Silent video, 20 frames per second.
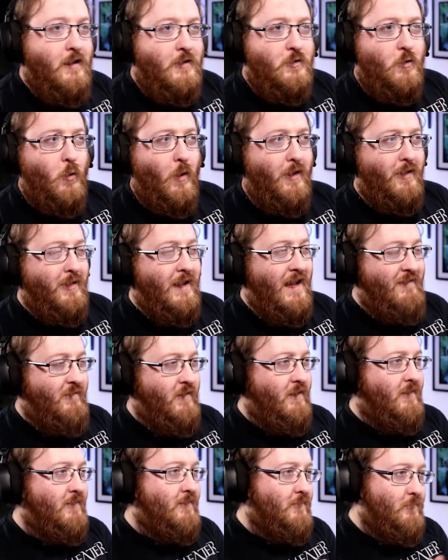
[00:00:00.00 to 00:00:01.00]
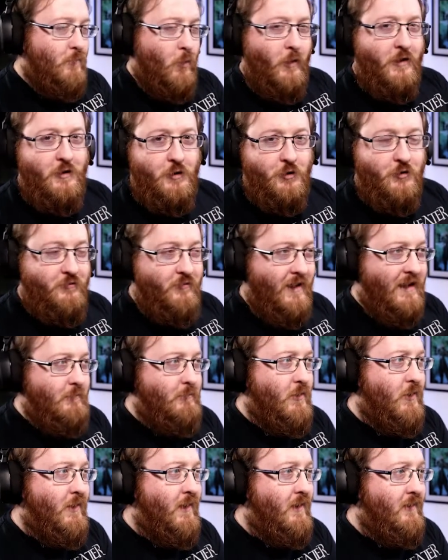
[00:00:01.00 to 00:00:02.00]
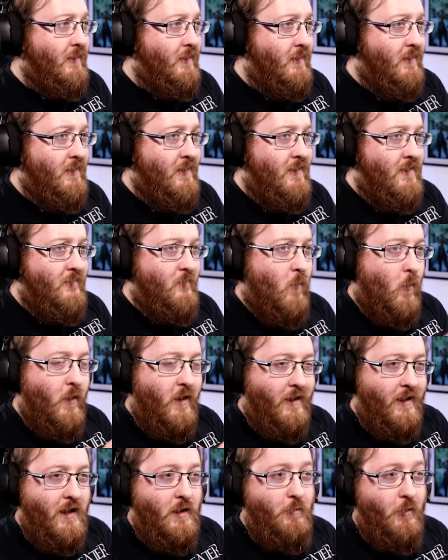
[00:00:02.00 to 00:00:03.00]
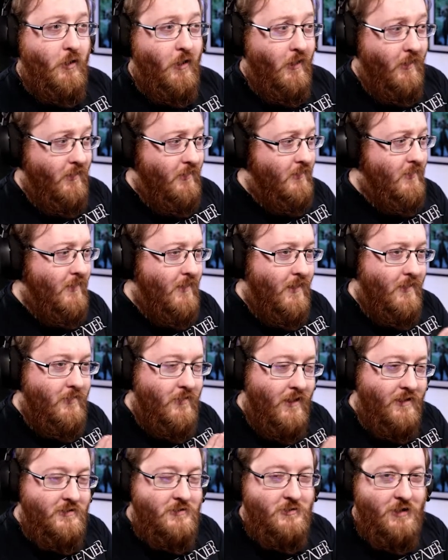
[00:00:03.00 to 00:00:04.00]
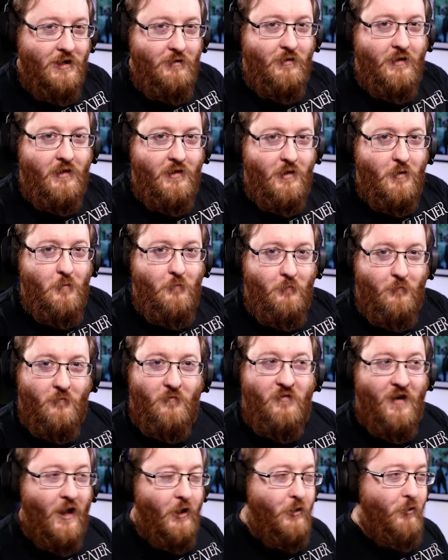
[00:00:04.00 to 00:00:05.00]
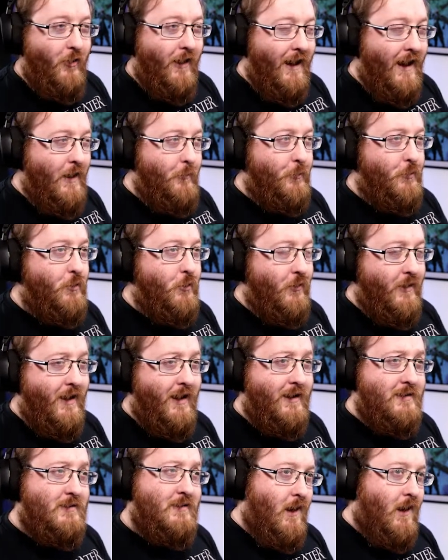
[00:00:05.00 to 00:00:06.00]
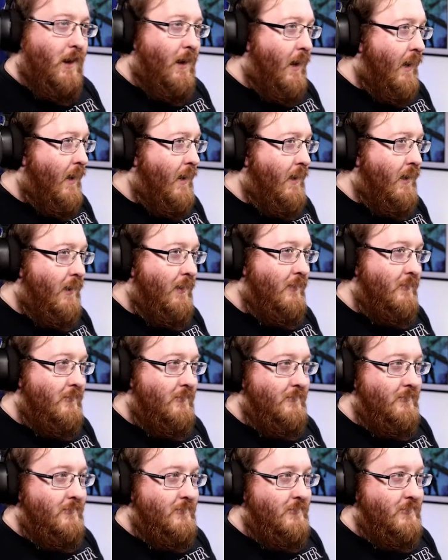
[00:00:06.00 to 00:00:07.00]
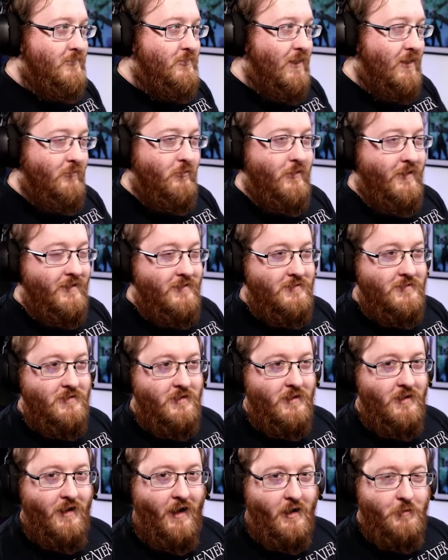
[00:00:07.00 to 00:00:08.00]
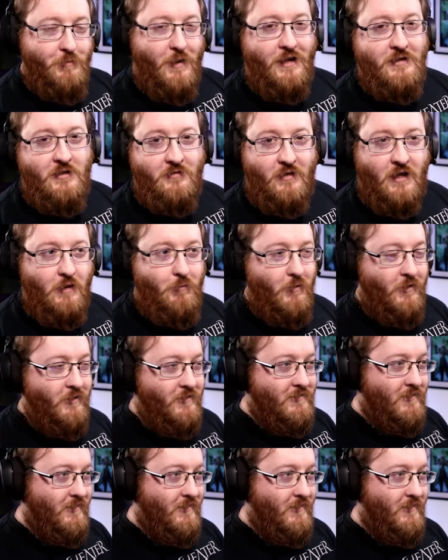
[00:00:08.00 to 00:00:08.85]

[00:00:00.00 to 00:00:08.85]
So 11.25 million for a keeper, that's generally the value that I would look at. I generally see expensive keepers